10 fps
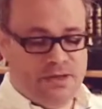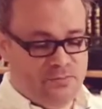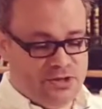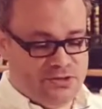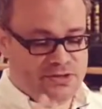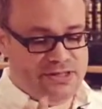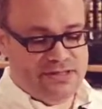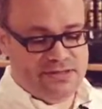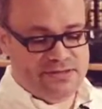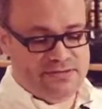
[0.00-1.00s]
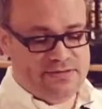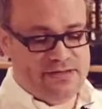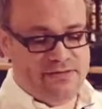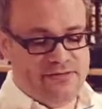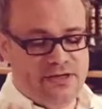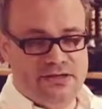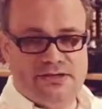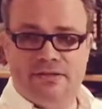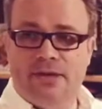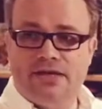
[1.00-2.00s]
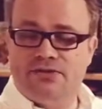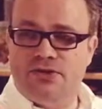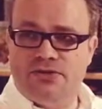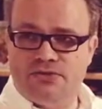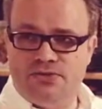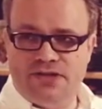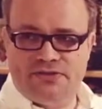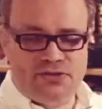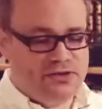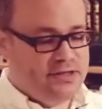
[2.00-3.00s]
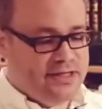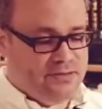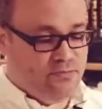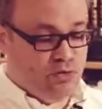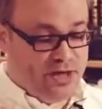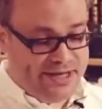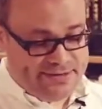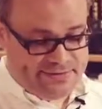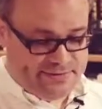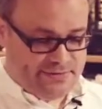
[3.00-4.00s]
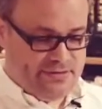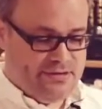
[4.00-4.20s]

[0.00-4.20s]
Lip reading: which is if there's some external stressor, it breaks.